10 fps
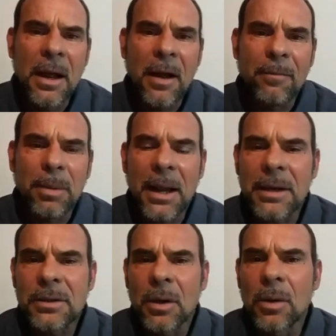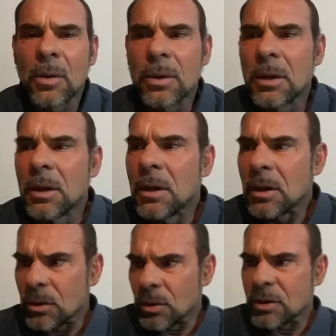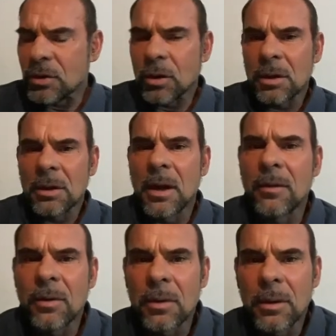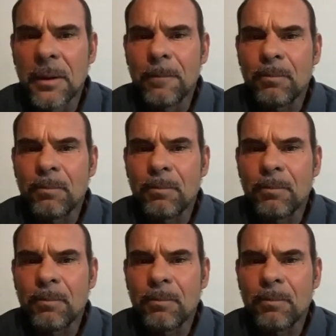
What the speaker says: have plateaued to a certain level